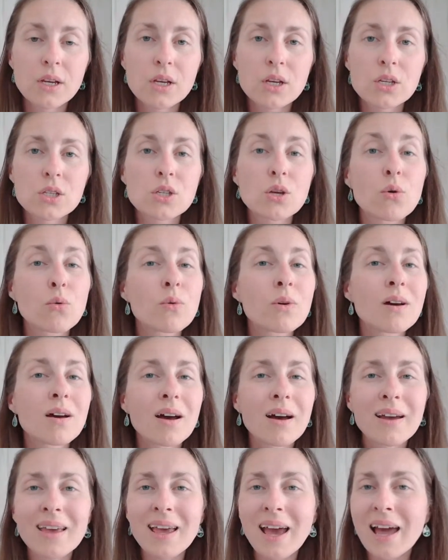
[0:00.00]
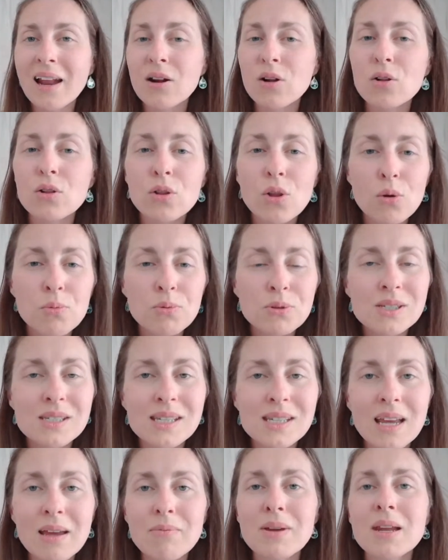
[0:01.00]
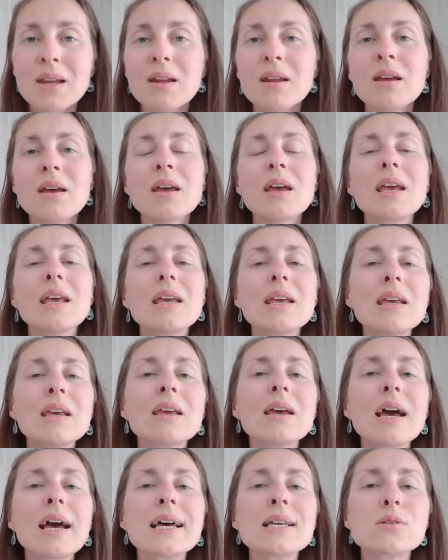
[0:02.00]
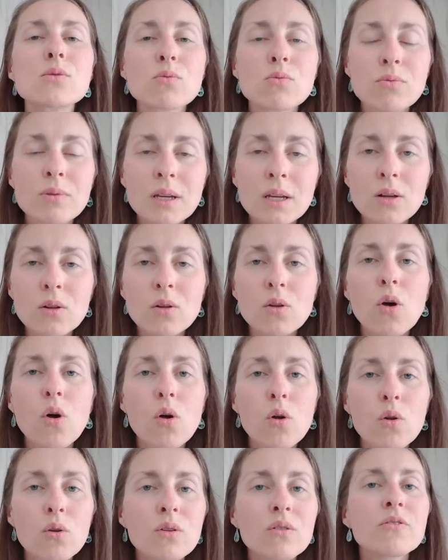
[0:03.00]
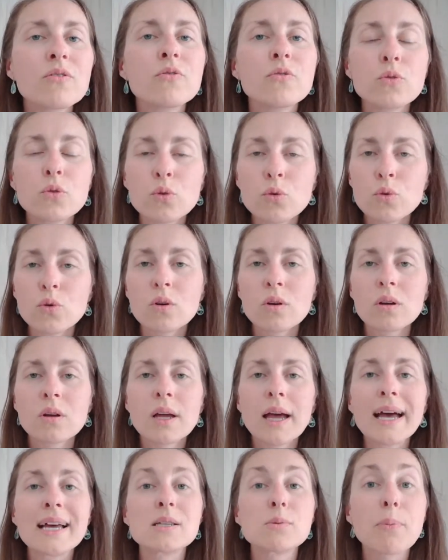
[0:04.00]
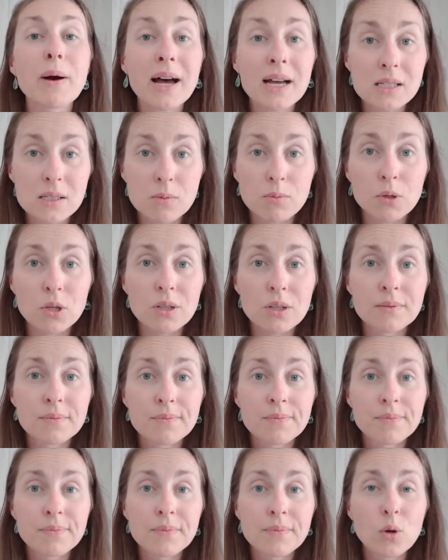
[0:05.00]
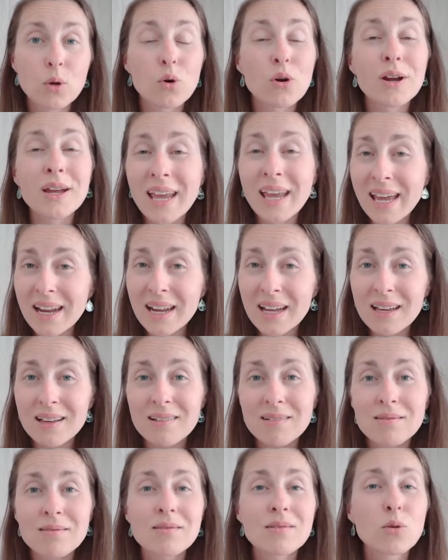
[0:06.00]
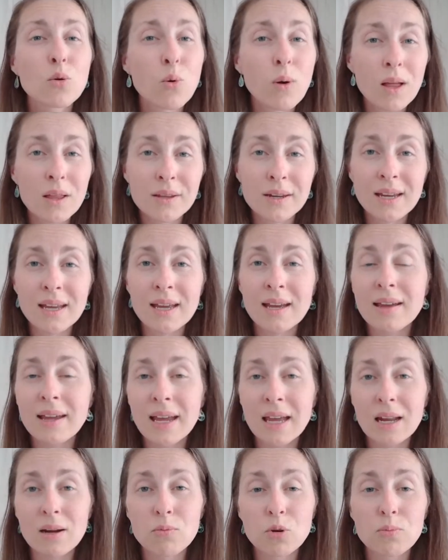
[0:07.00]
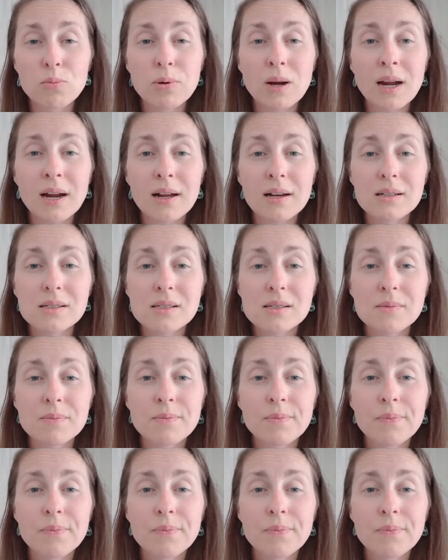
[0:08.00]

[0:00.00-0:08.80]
So again, global statement, eat as real whole food as possible. Organic, quality animal products.